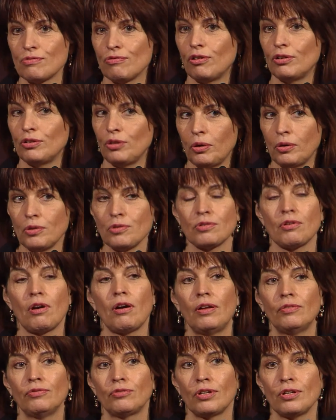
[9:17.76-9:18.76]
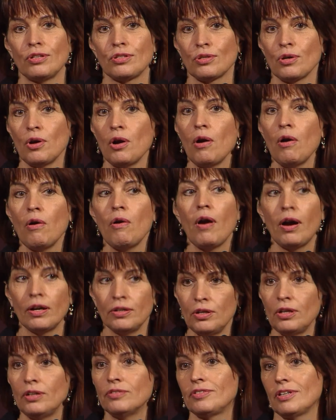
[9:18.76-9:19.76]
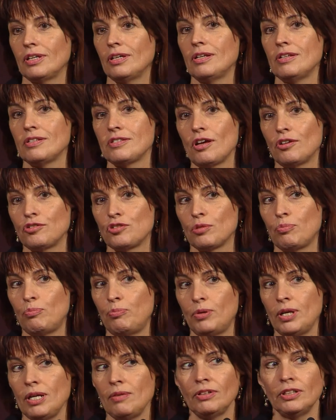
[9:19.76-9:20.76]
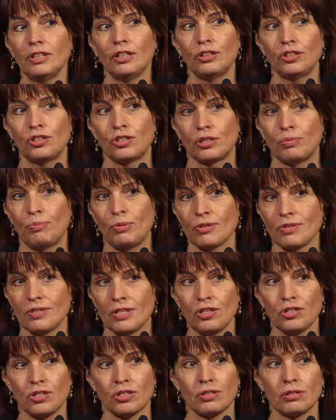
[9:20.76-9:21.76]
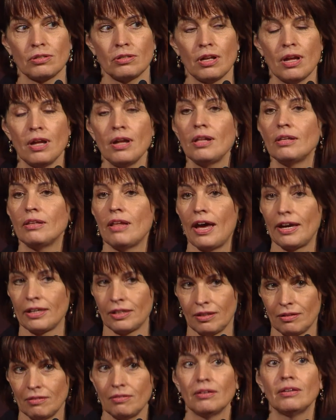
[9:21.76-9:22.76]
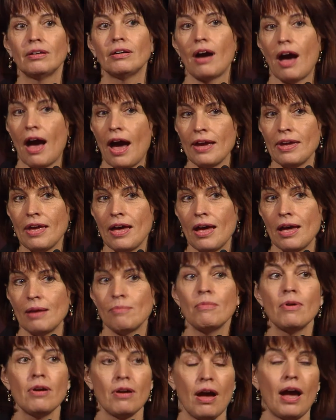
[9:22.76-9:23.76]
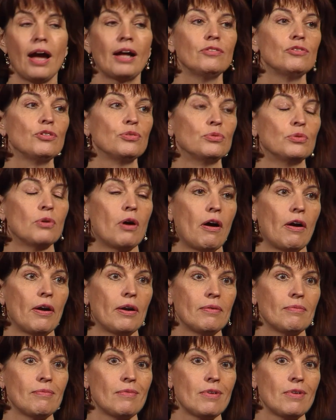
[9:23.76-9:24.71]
for those countries who are not in such a privileged position like I am and you are.